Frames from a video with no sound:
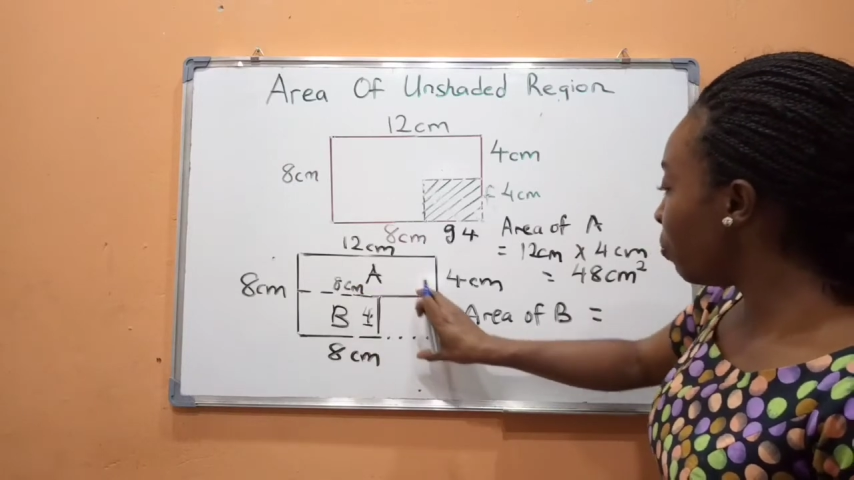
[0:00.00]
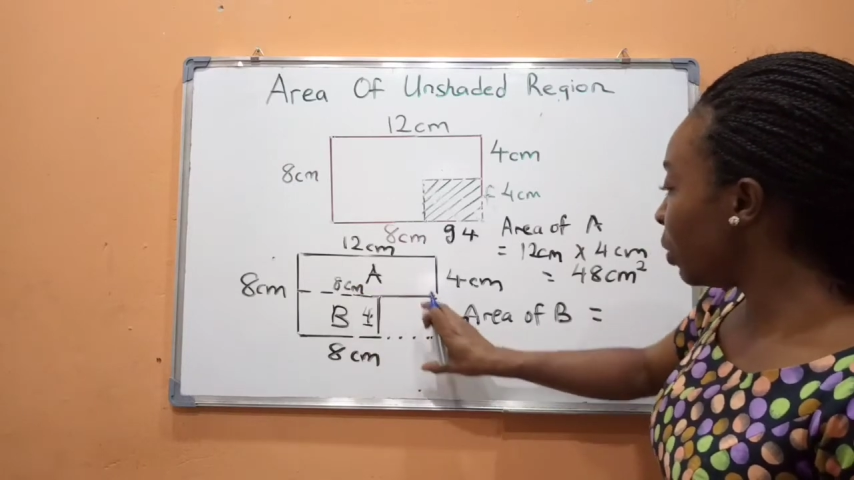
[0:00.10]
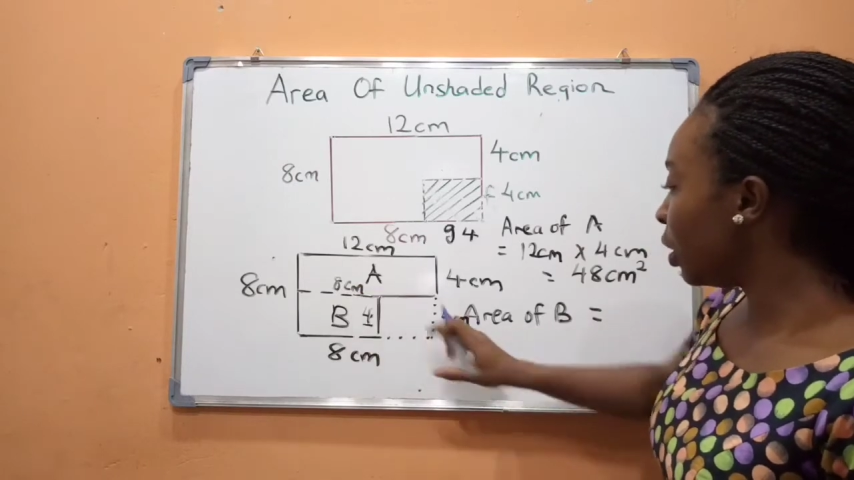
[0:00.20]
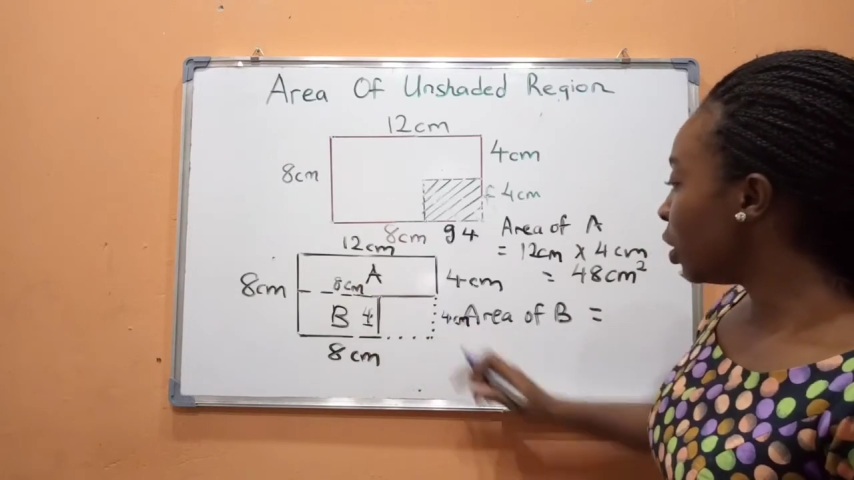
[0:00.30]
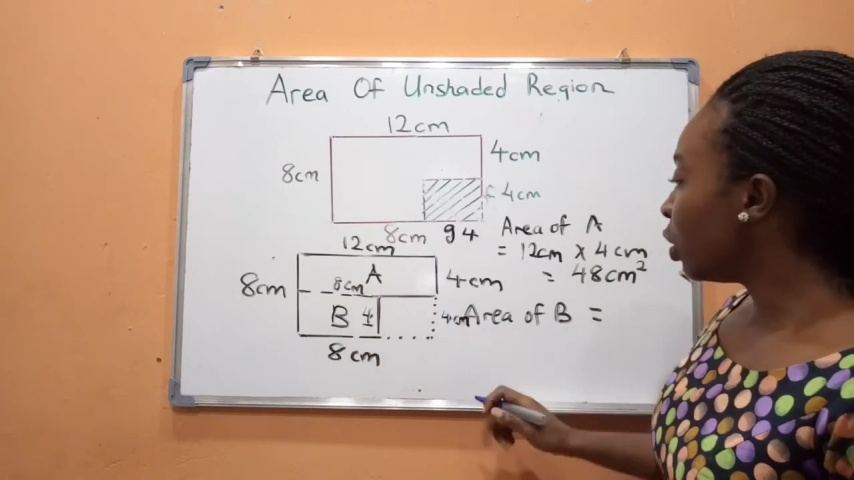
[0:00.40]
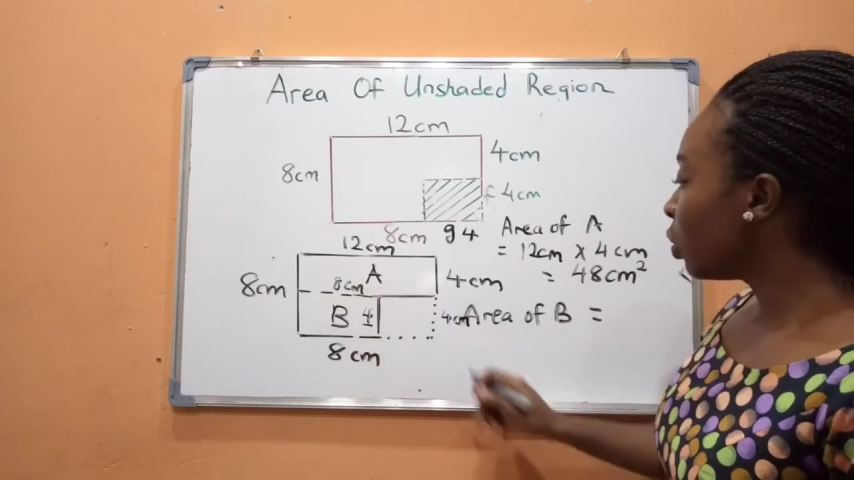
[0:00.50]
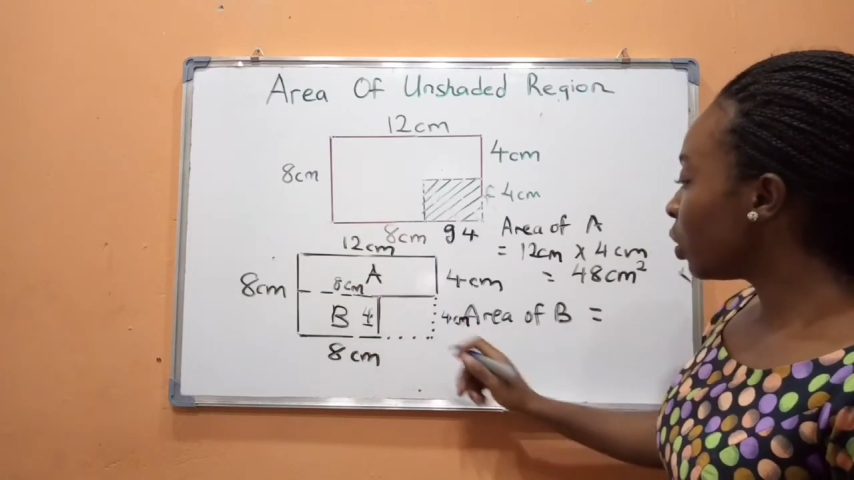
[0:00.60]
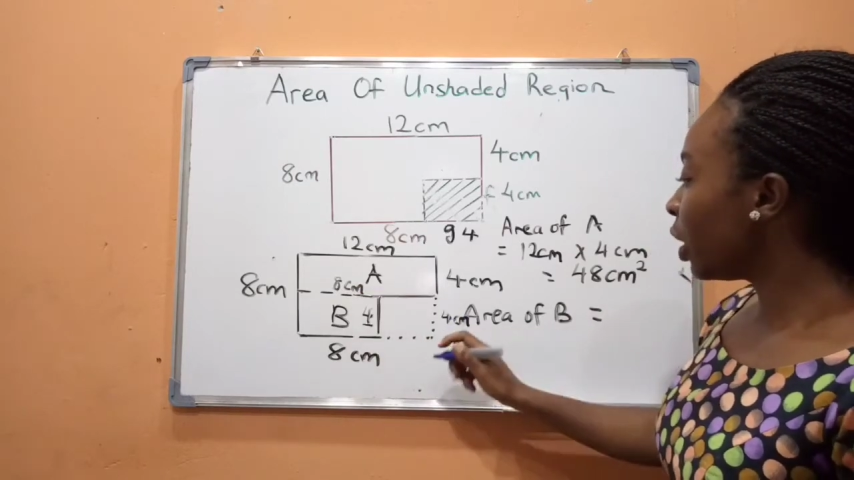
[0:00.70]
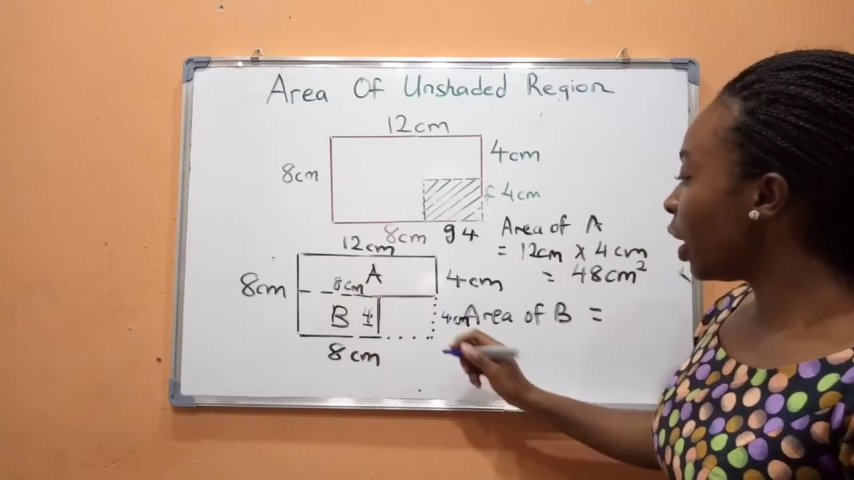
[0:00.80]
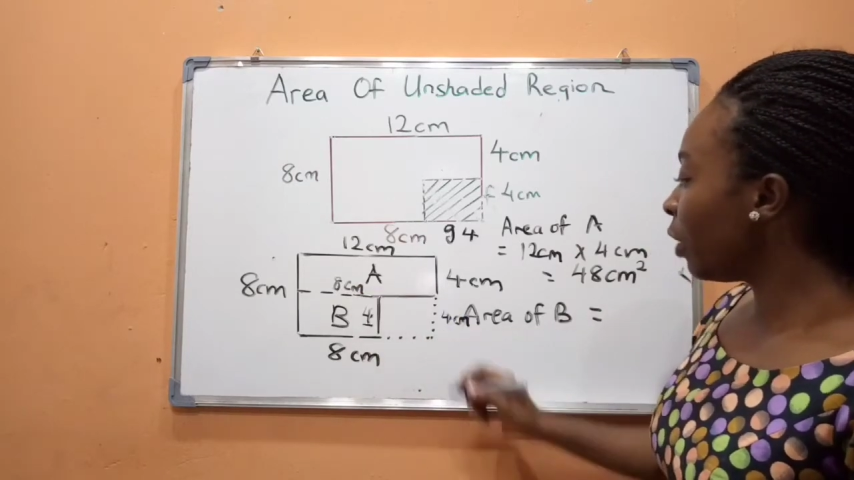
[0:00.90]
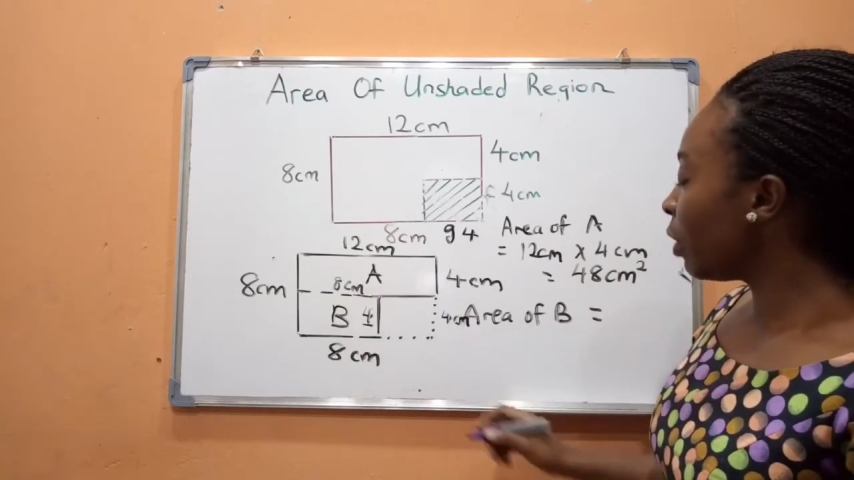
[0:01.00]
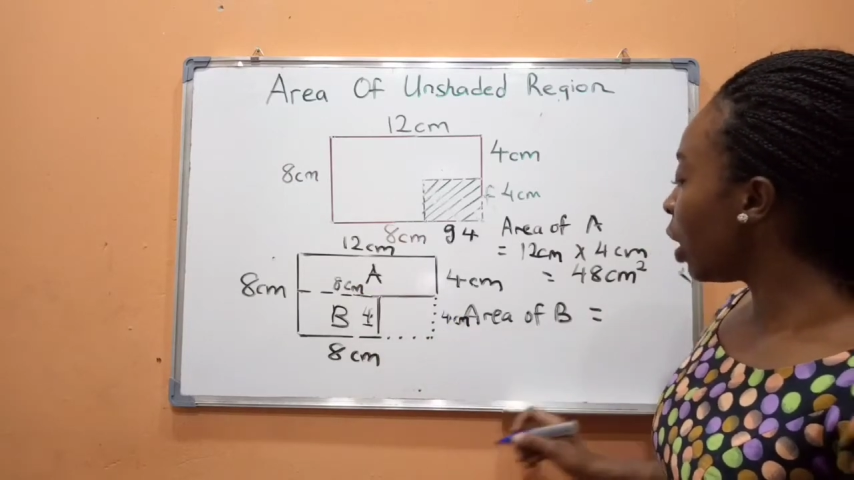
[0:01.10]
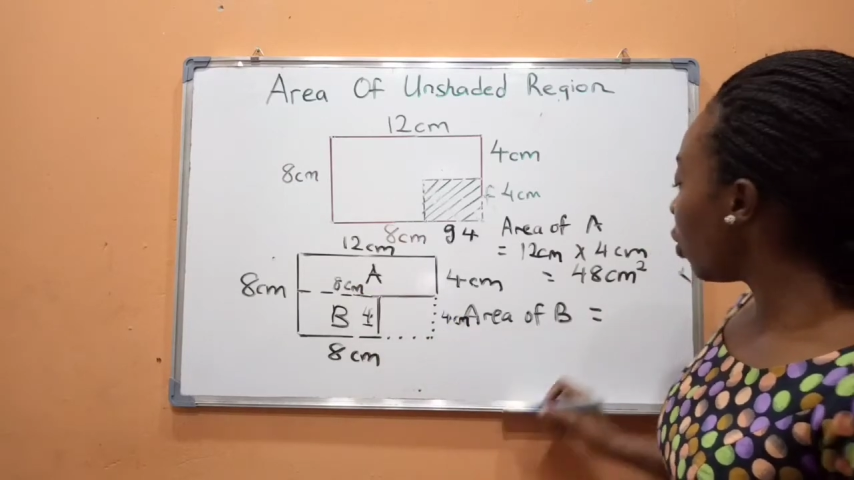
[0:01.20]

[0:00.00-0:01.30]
B. So the area